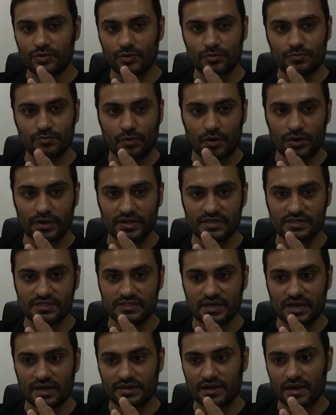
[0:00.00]

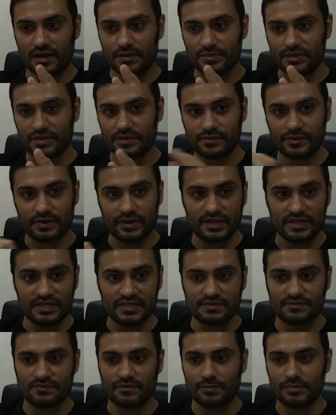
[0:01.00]
bodies that are being
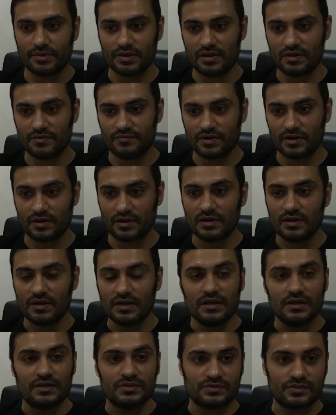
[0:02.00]
released from your liver,
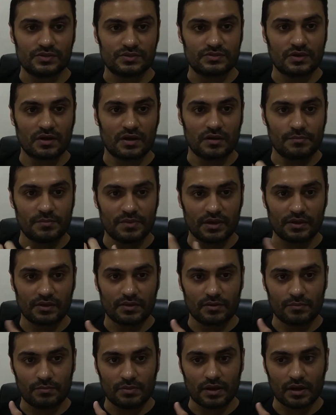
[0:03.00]
so it's gonna
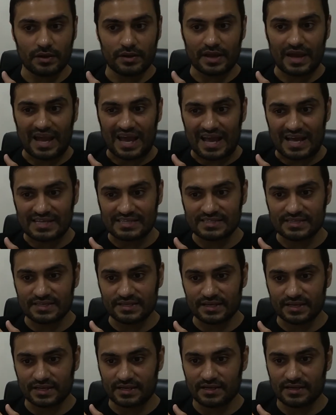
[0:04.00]
make your blood
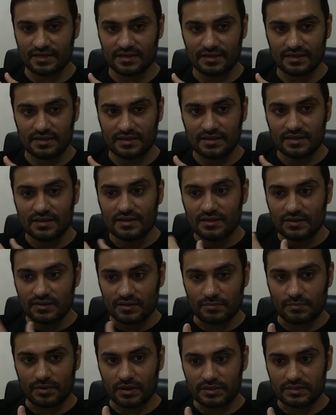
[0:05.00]
acidic.
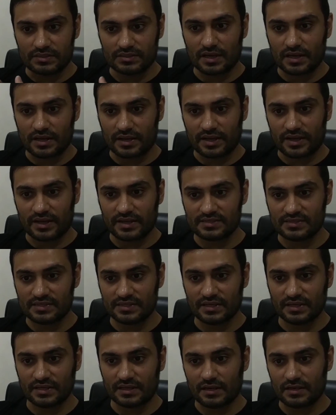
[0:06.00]
Your blood is gonna get
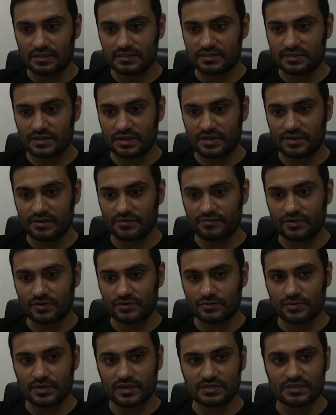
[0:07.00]
acidic, a state
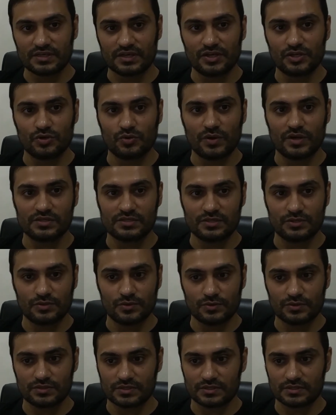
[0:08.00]
referred to as
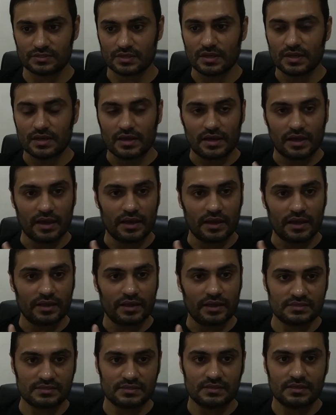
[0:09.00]
ketoacidosis, and
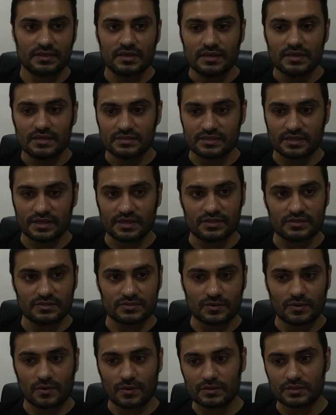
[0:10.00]
this state
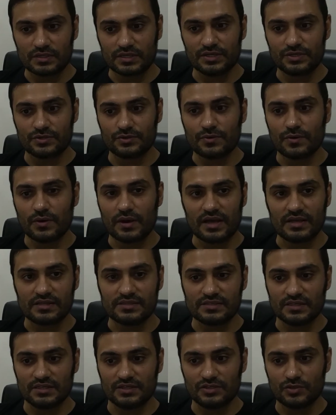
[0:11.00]
is called
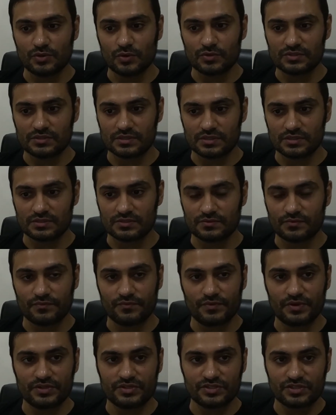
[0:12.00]
ketoacidosis,
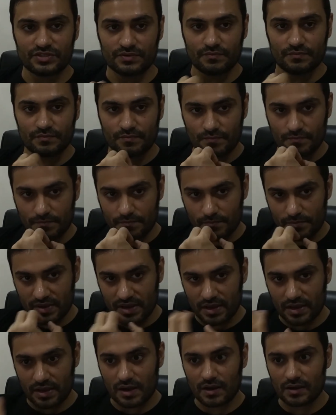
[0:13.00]
which
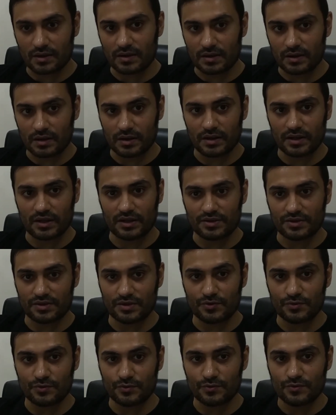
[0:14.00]
may occur in
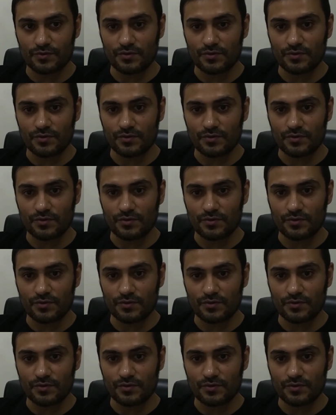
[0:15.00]
you